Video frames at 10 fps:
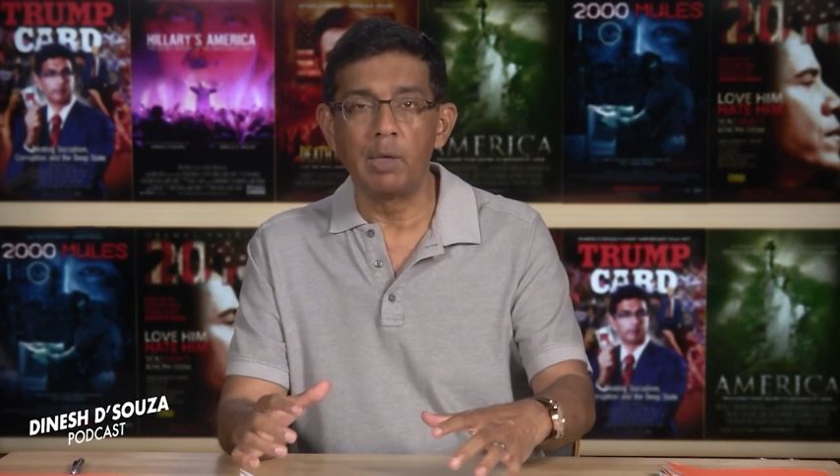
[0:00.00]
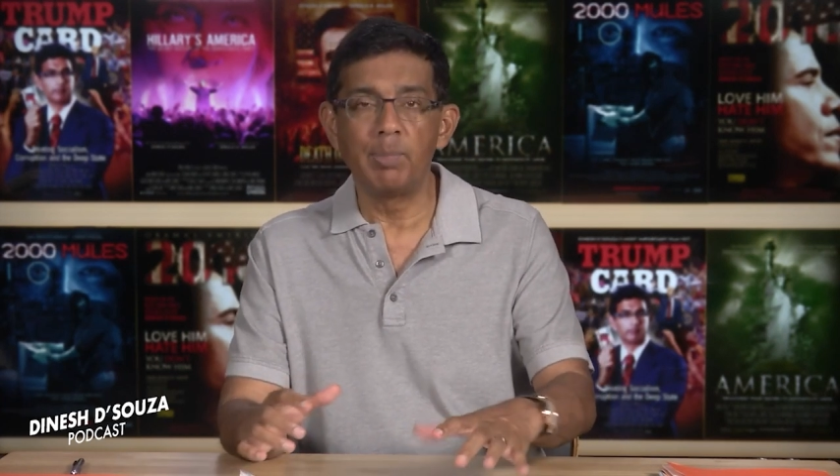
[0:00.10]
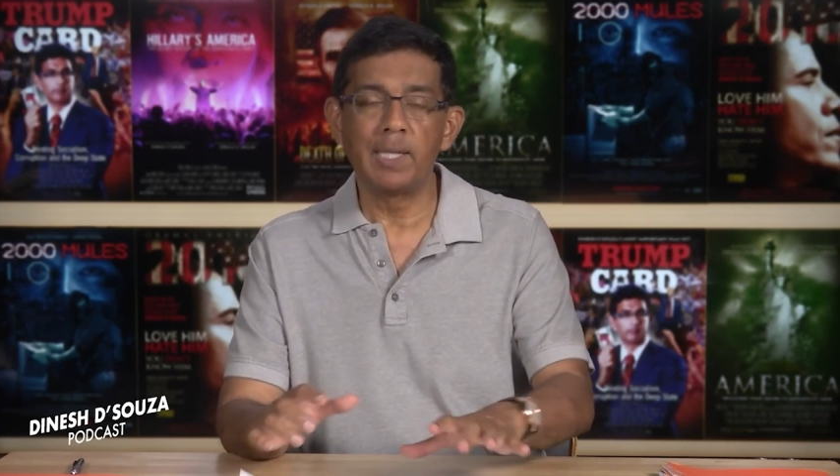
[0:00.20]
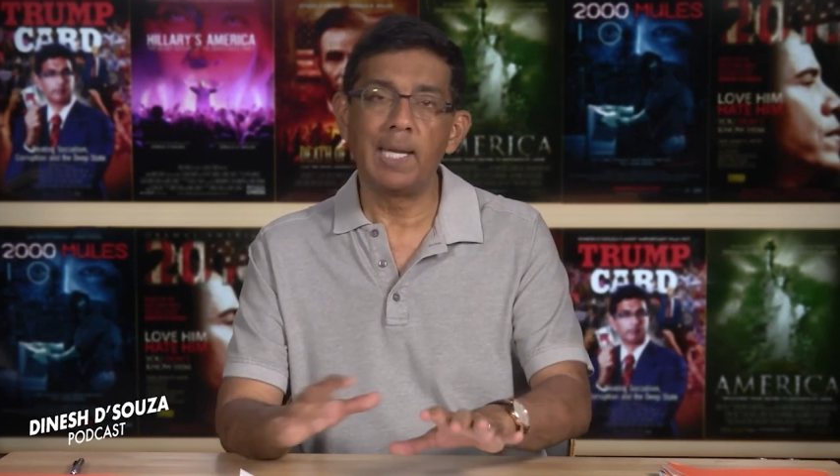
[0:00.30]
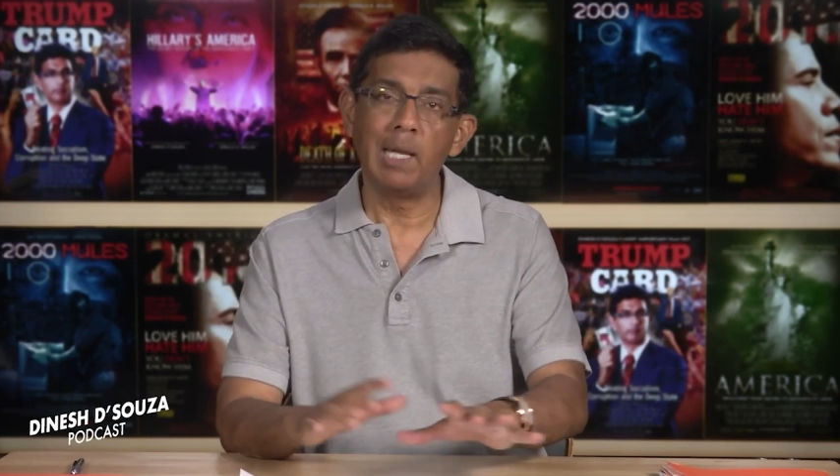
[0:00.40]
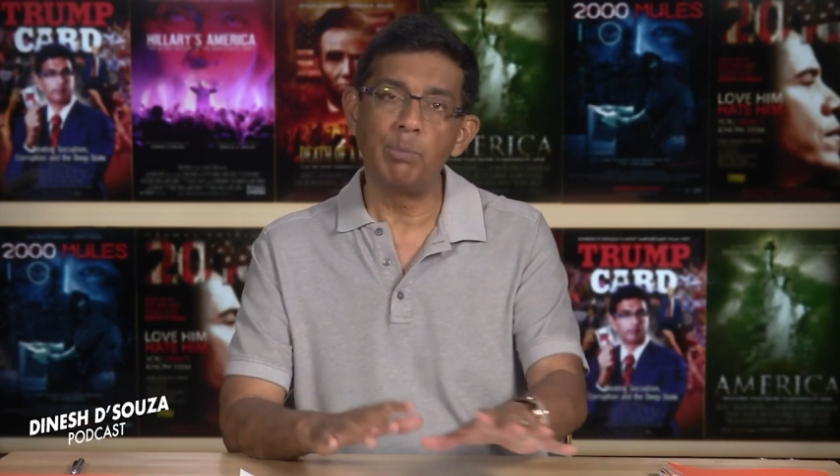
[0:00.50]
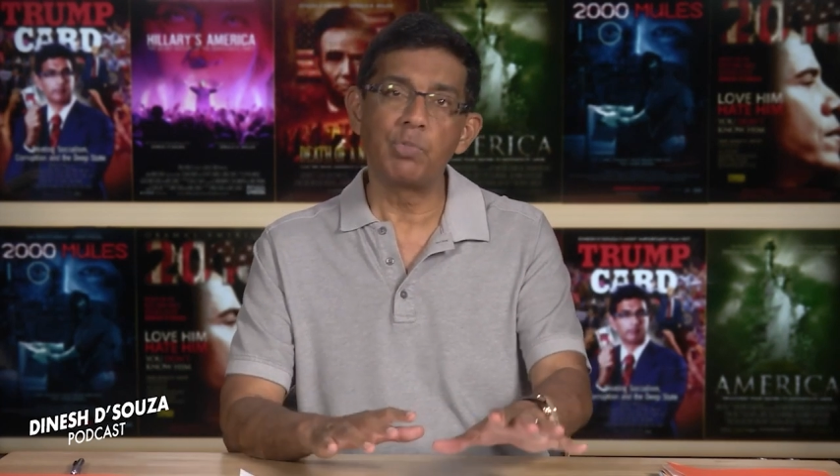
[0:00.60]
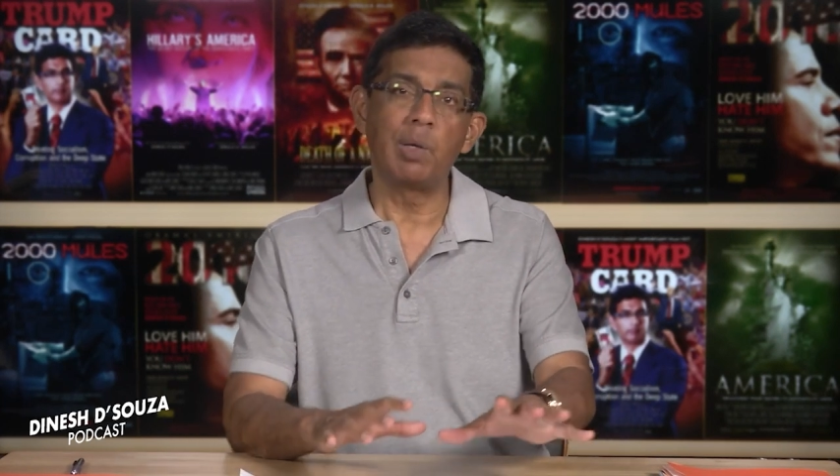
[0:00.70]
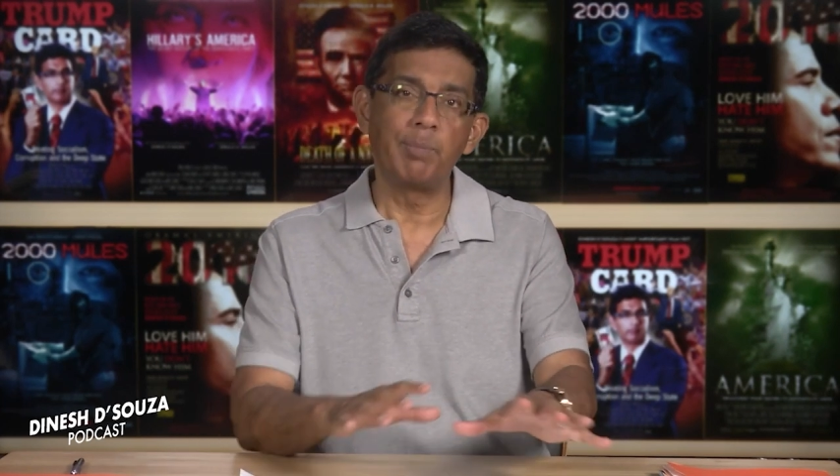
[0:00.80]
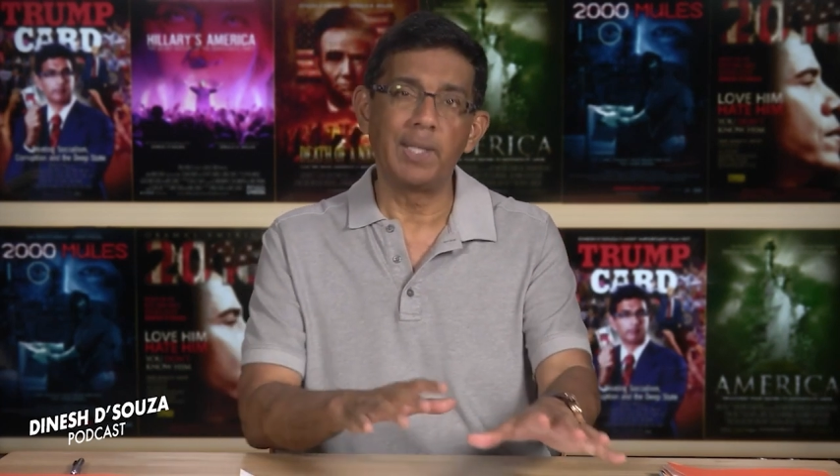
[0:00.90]
it became
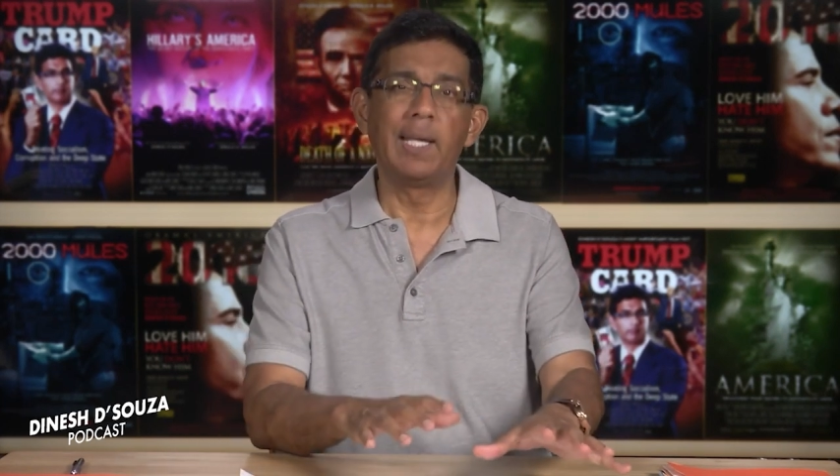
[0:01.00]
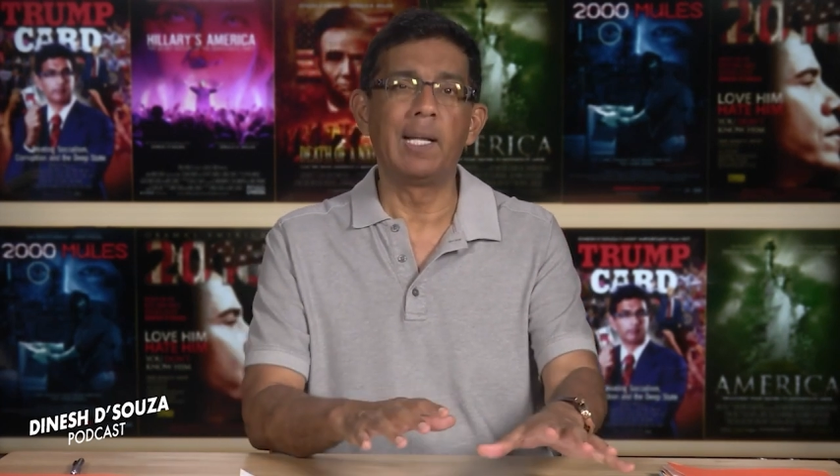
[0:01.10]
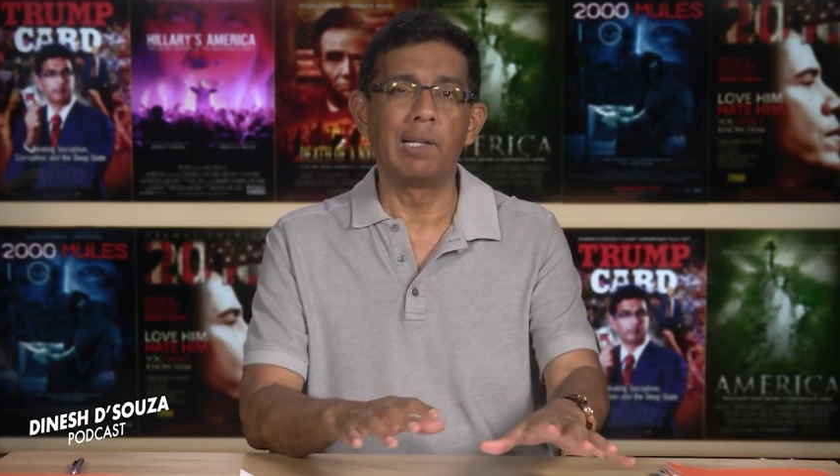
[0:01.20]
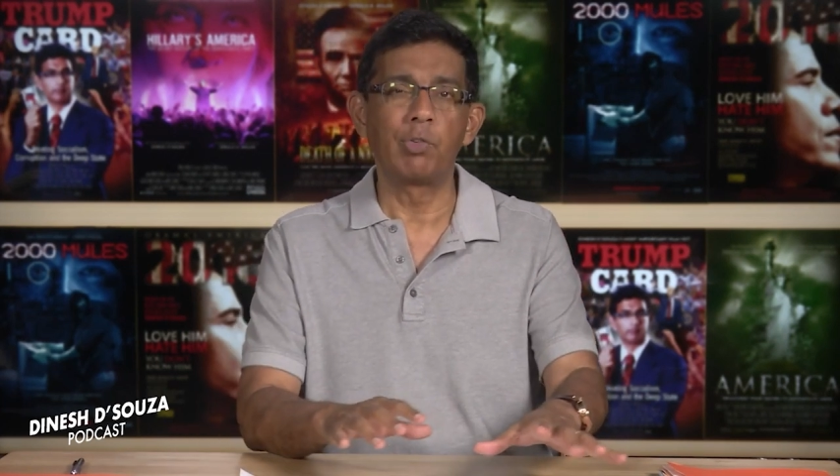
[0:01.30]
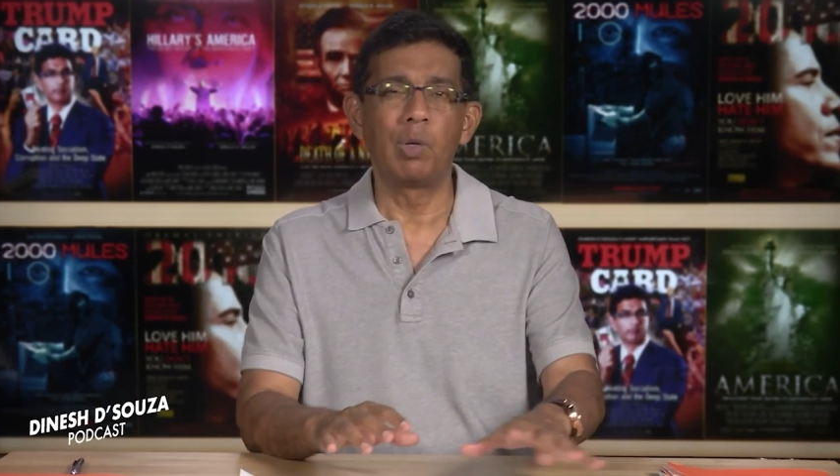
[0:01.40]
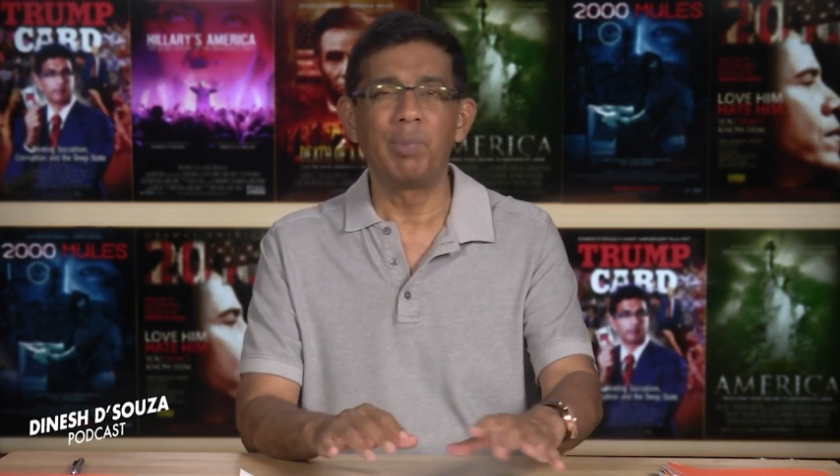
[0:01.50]
something else.